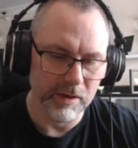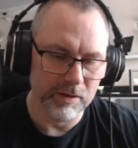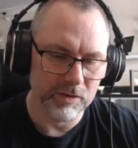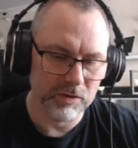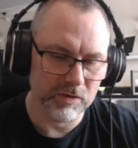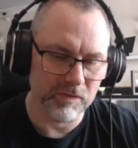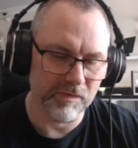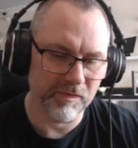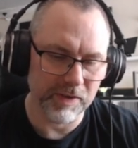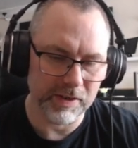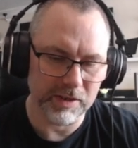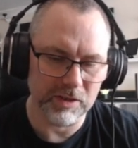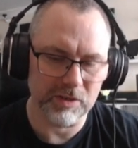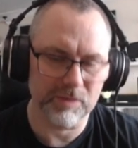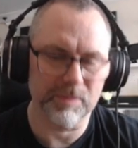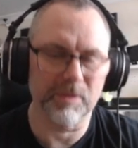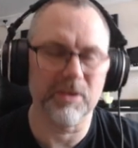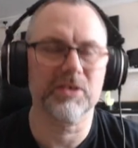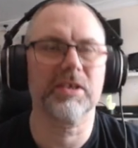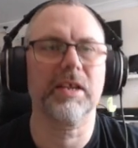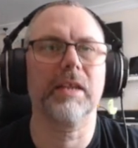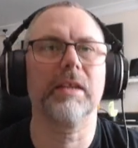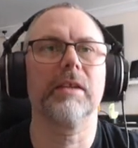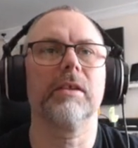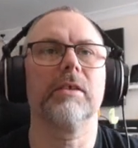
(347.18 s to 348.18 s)
Should finish my
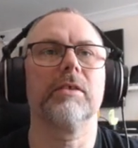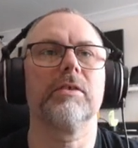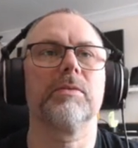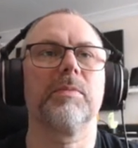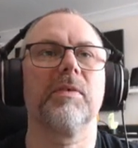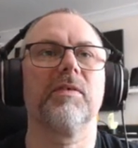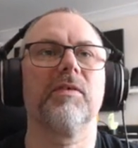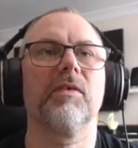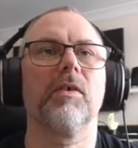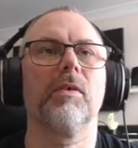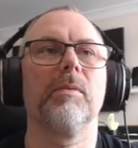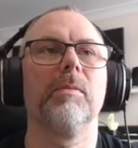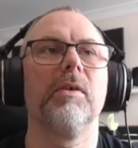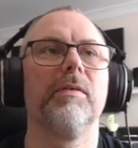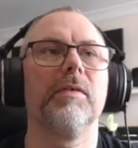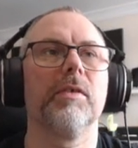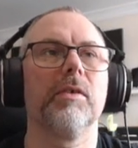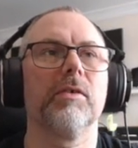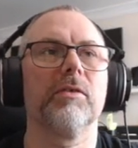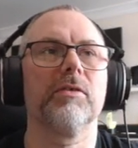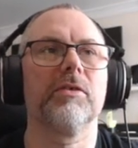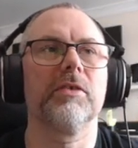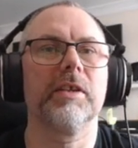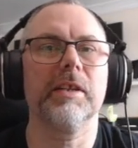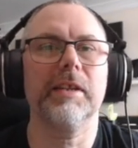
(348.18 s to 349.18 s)
sentence before moving
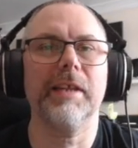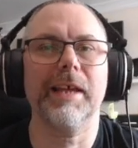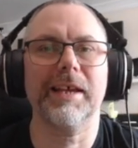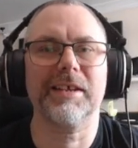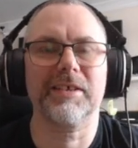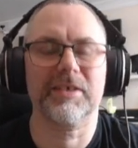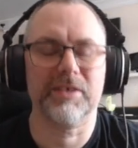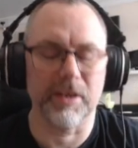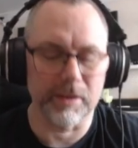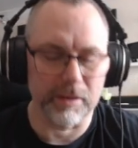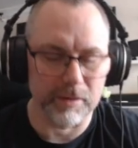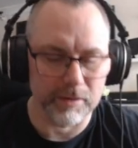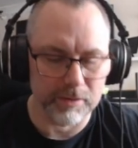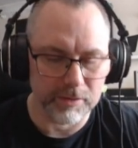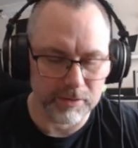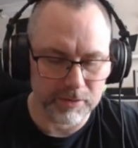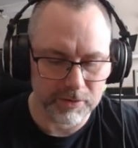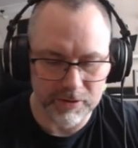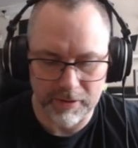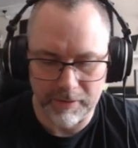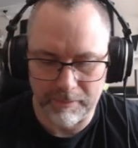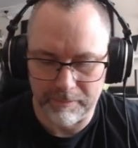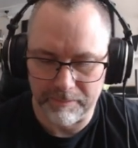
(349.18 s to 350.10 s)
on to the next sentence.